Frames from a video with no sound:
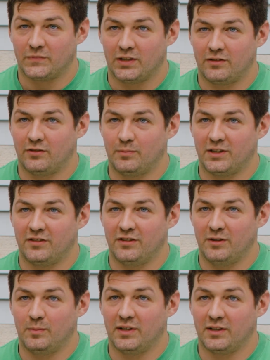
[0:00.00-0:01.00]
Just make sure
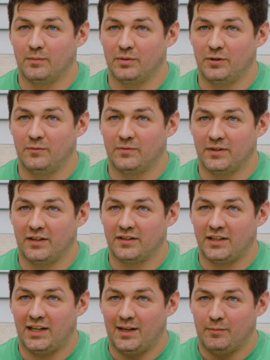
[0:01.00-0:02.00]
you bring a broom for all the
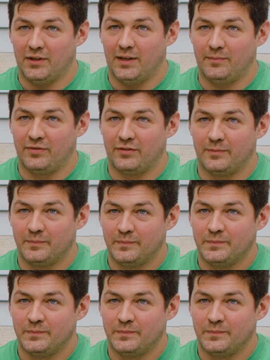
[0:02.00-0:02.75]
cobwebs.